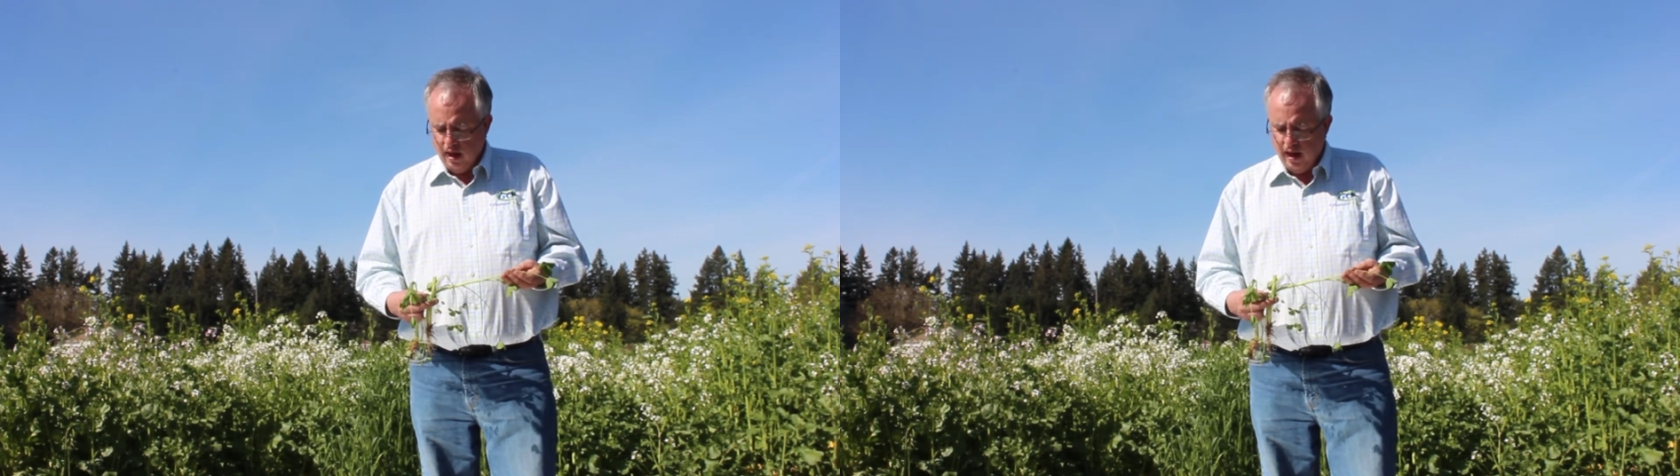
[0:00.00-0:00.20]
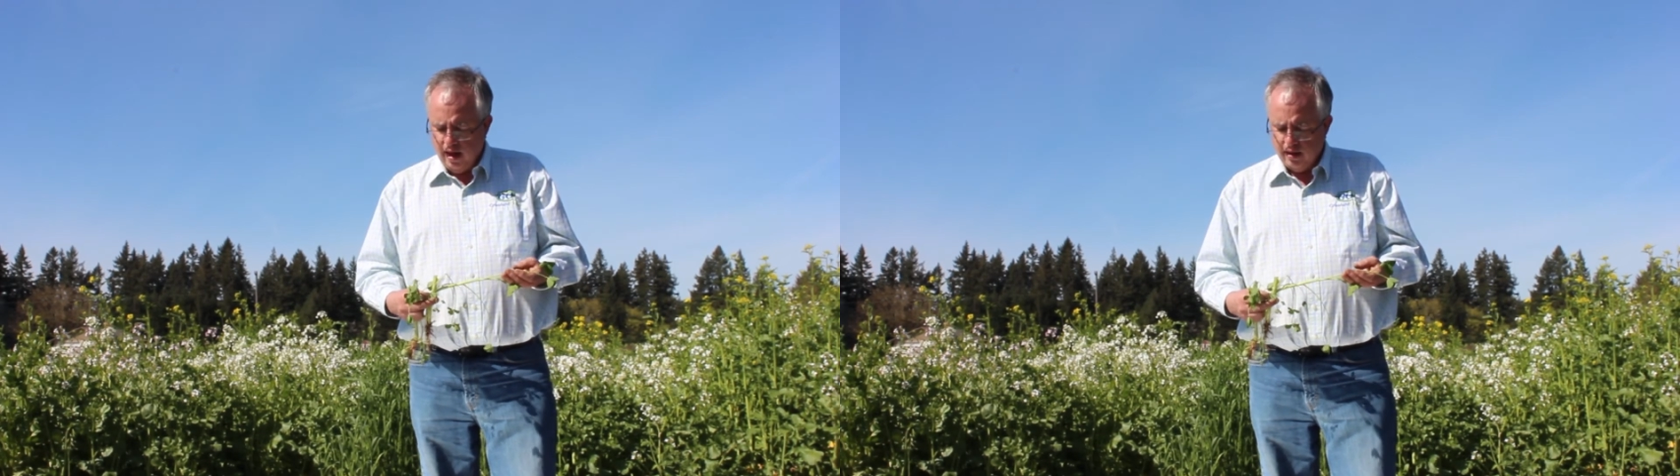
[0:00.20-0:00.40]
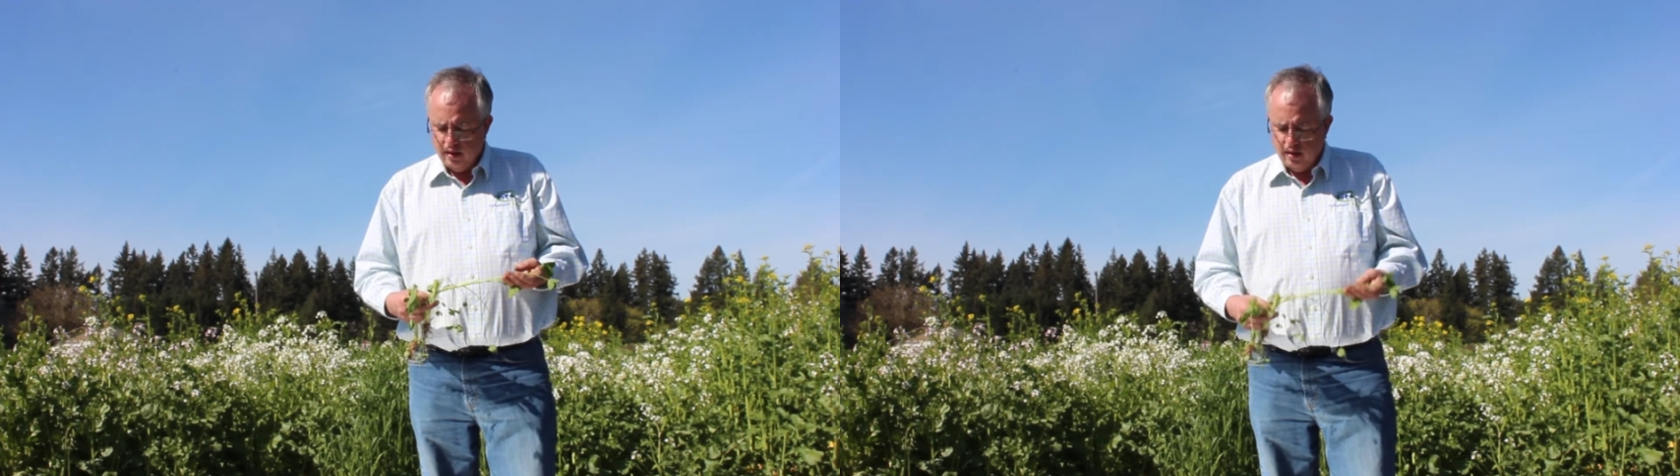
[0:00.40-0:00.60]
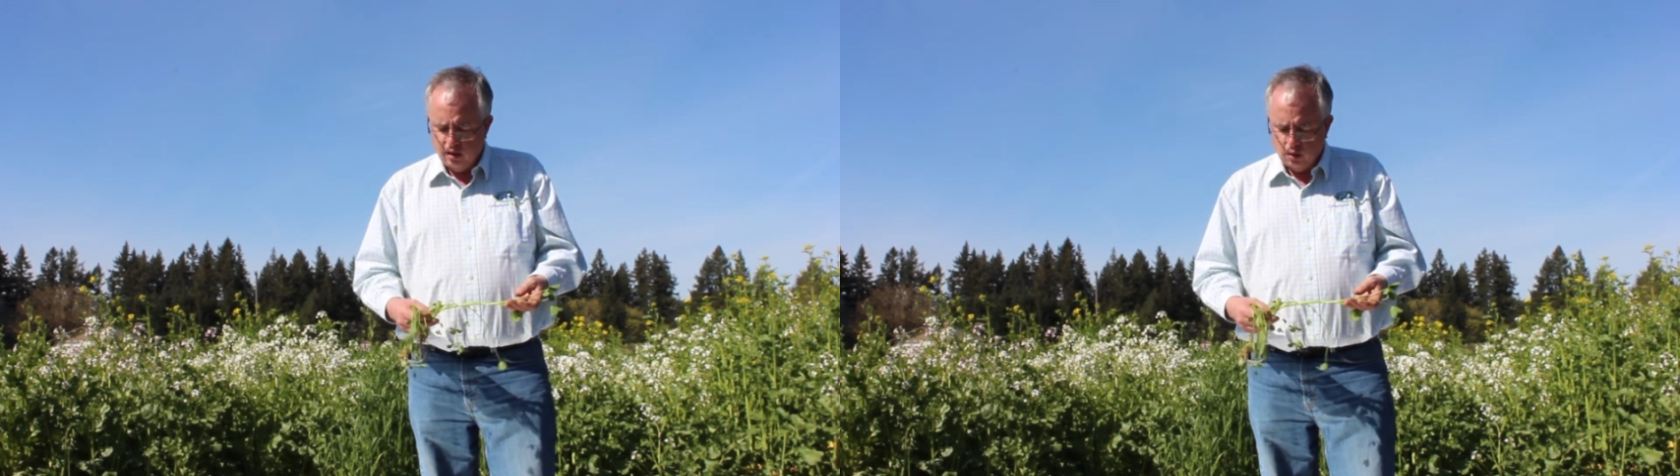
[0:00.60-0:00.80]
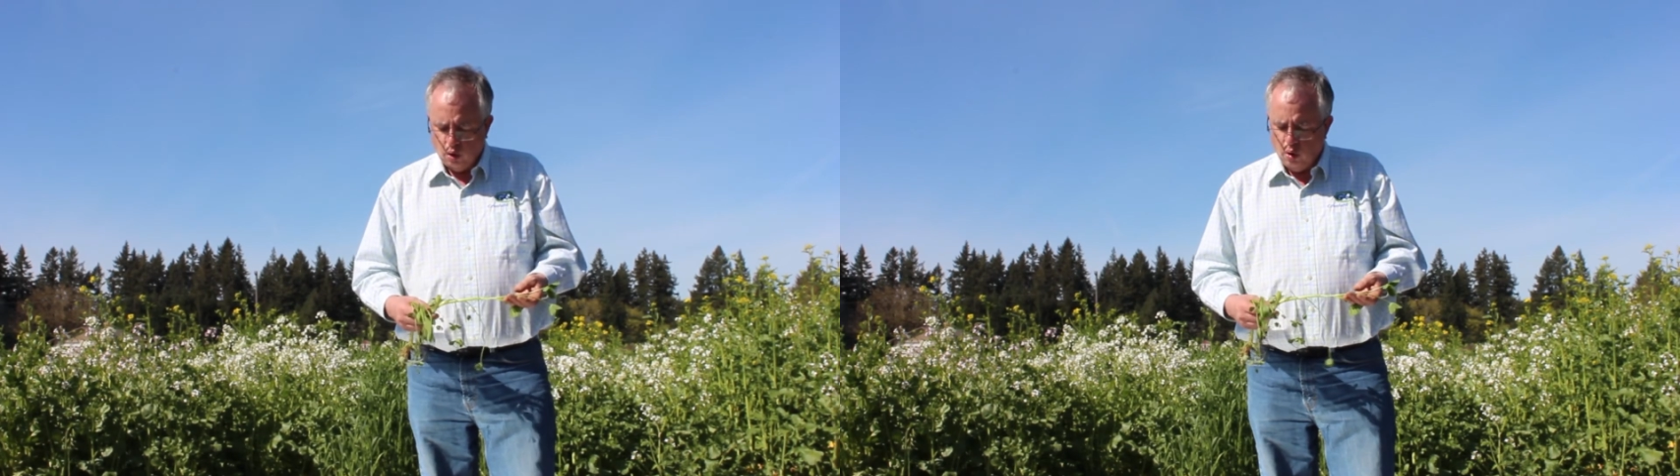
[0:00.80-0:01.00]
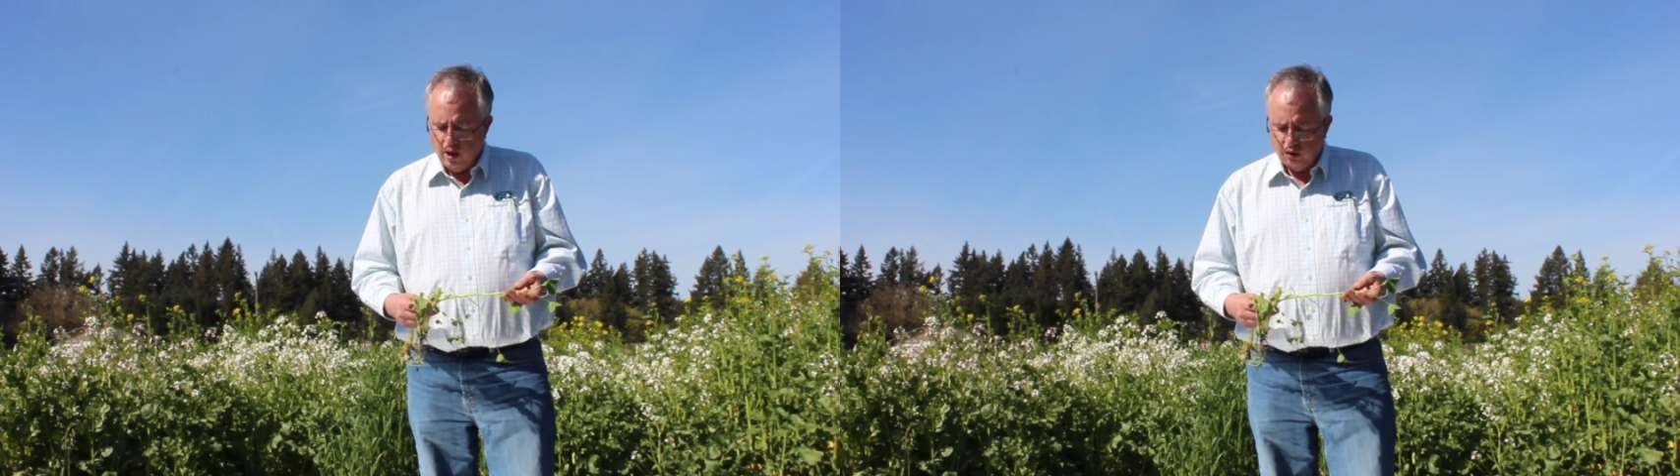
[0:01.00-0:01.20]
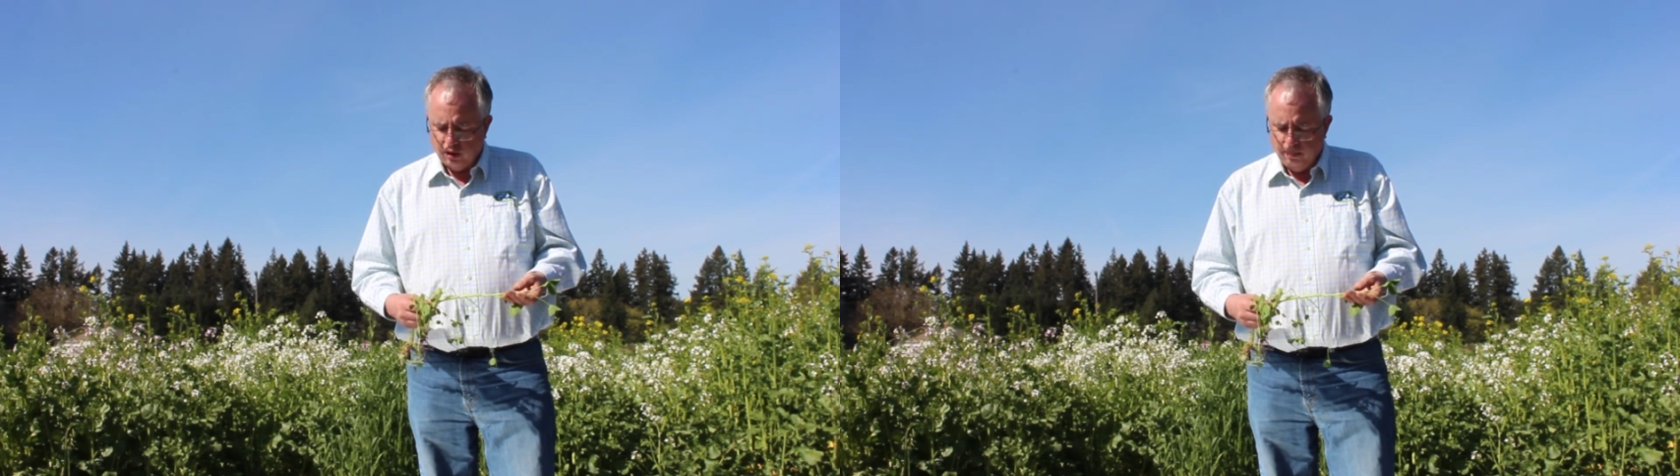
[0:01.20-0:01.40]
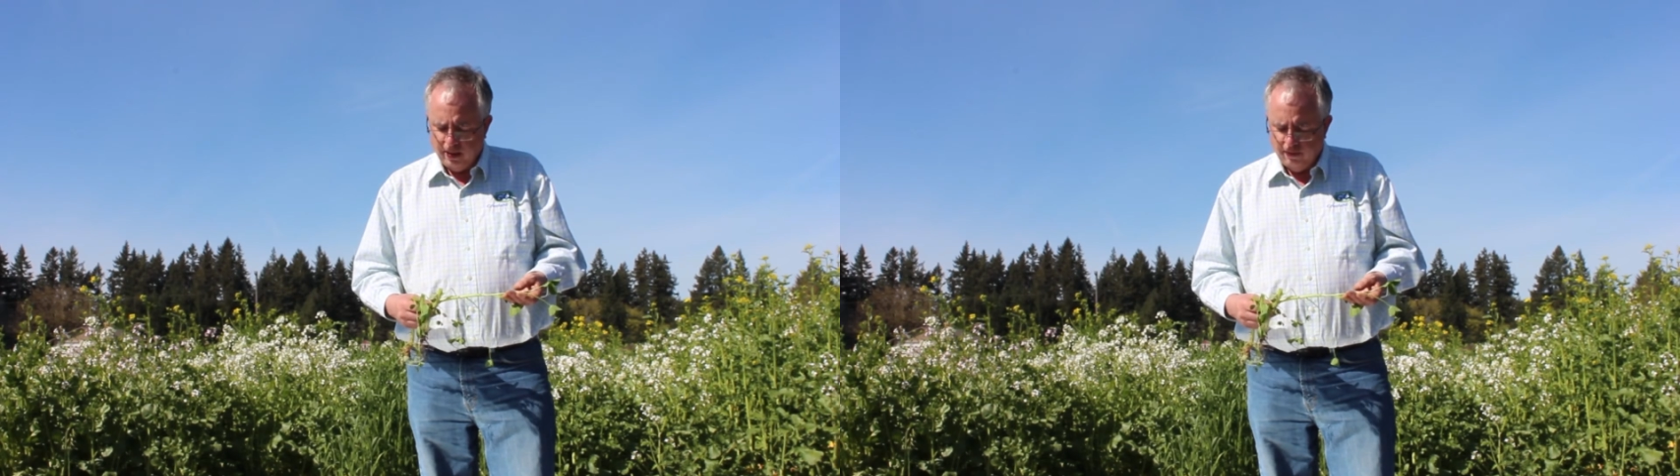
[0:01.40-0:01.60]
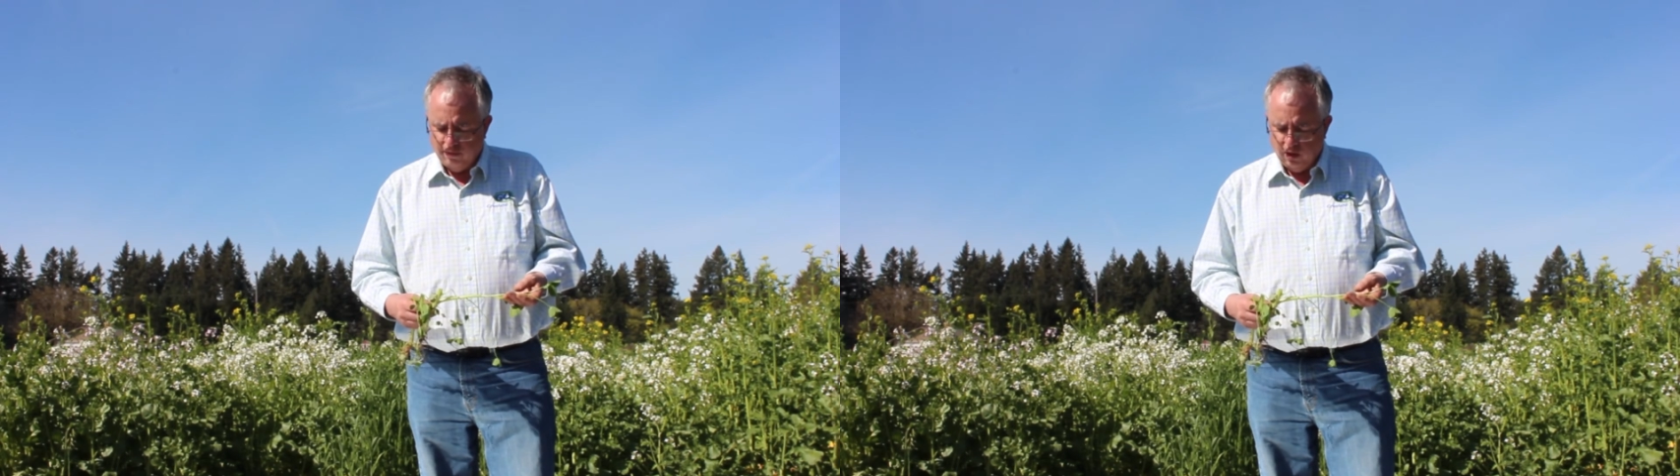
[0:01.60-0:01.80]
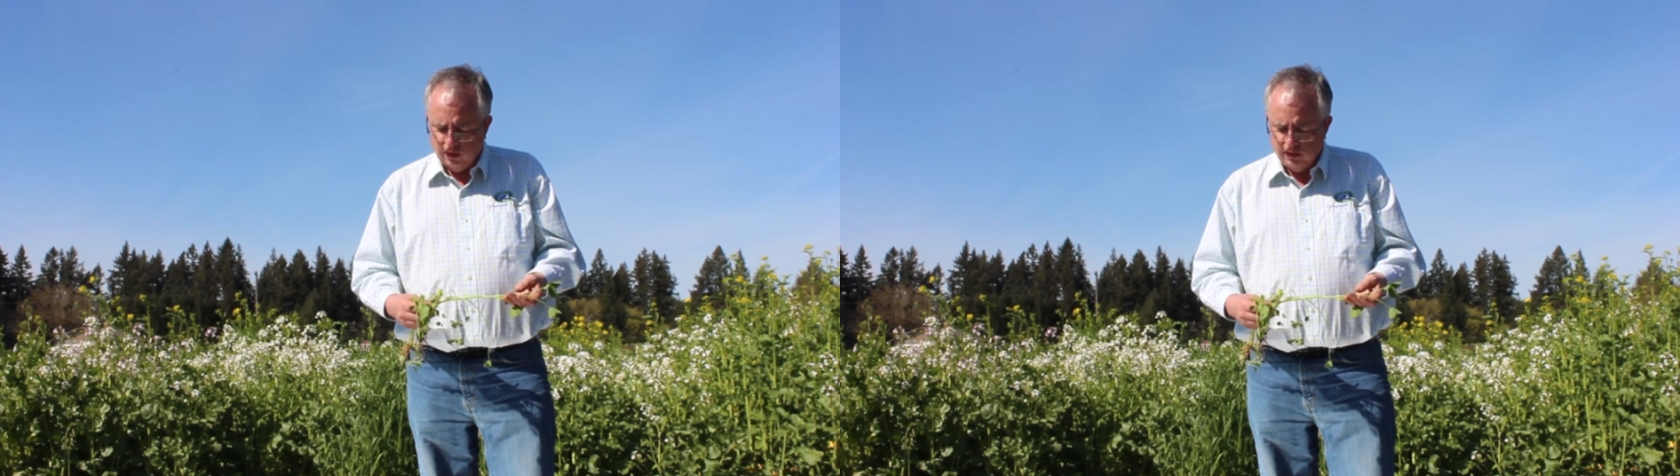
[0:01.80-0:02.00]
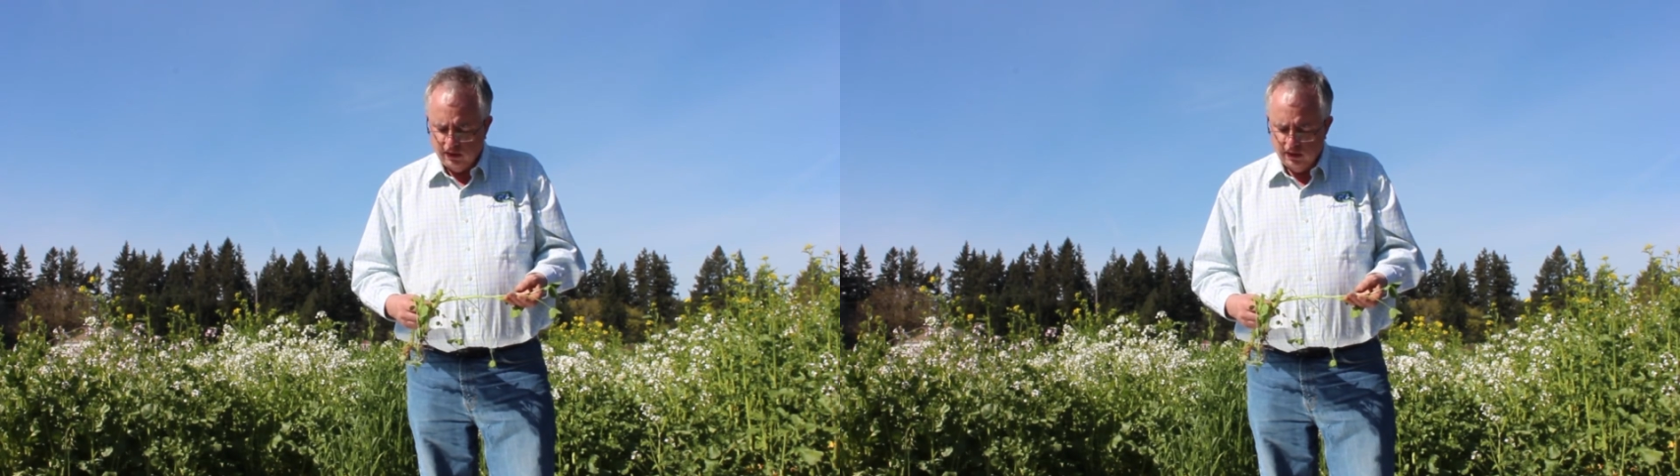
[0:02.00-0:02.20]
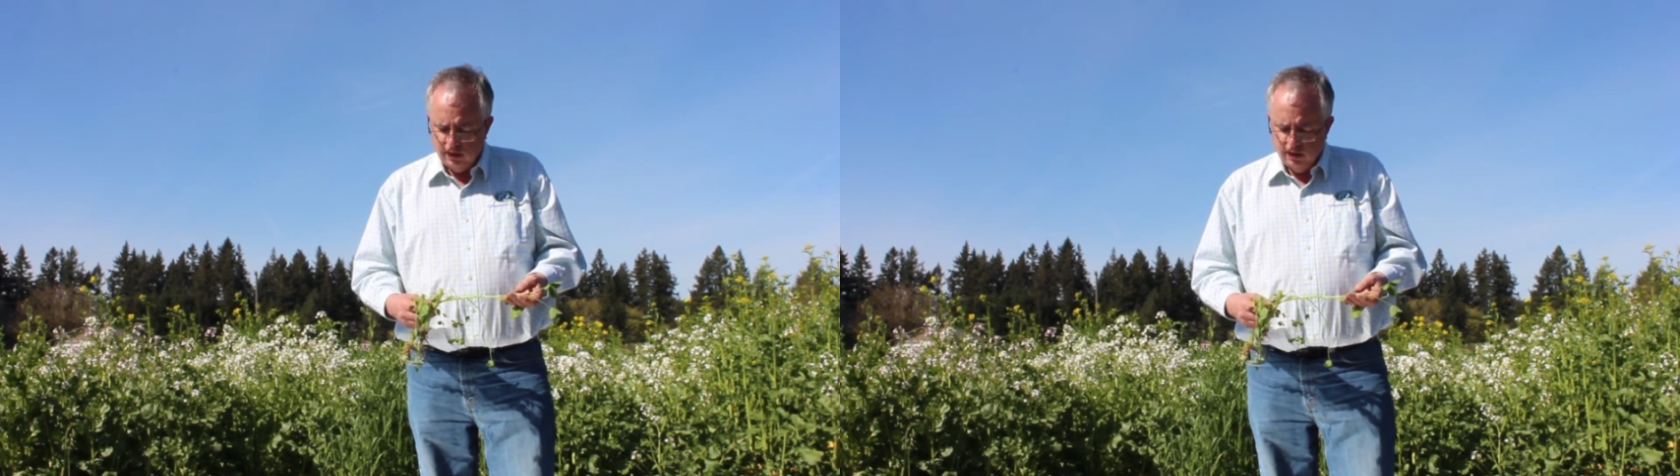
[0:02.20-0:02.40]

uh, to grow healthy big fawns.